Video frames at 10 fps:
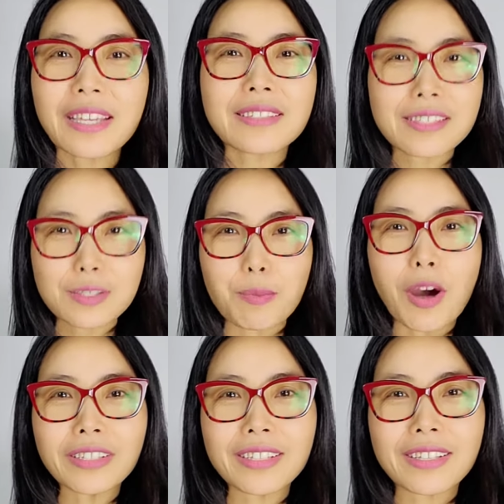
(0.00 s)
and
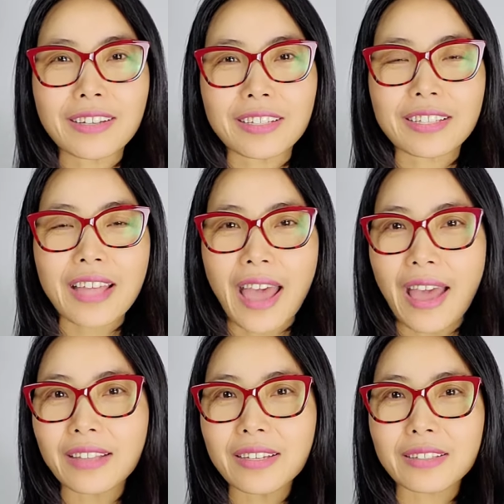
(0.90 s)
spotted
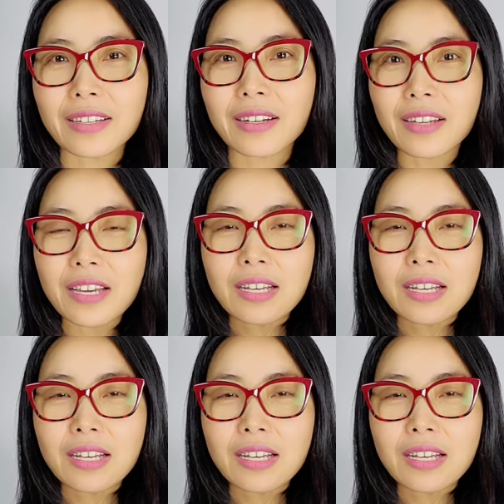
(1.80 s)
that and uh,